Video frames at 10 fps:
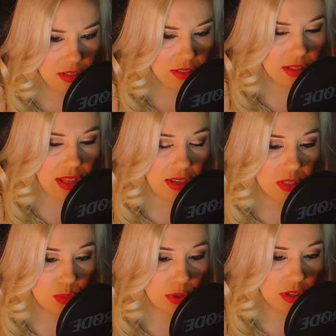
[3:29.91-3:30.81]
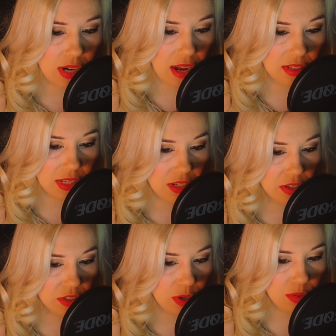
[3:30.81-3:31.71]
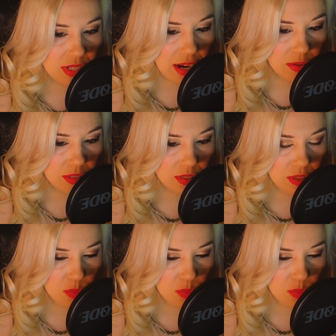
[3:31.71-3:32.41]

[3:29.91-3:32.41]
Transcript: the last word I'll hear, no doubt,